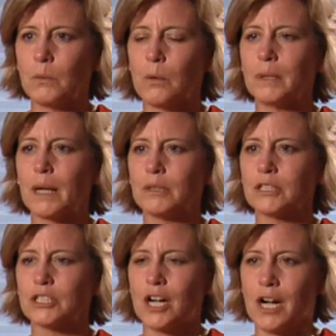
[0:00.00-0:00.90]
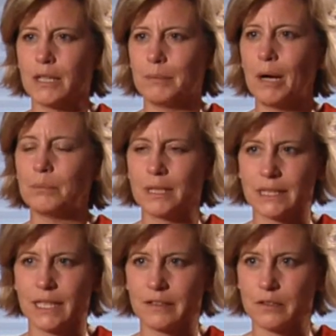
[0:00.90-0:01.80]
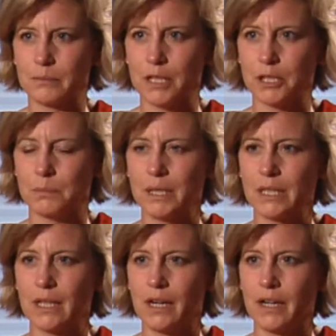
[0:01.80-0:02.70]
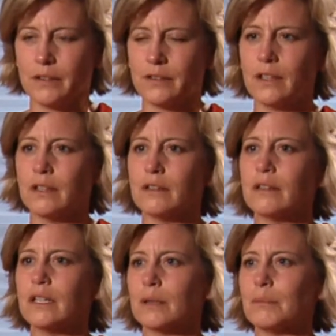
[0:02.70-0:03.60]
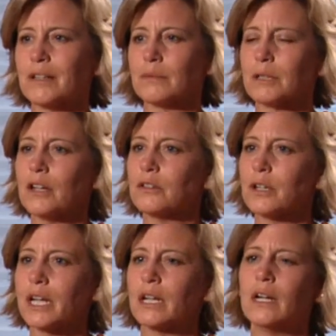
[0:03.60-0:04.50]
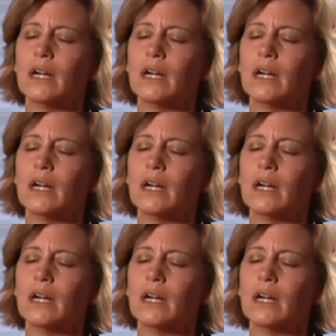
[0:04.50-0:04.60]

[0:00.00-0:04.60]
won't be able to talk about breast cancer much because in, in a Muslim country,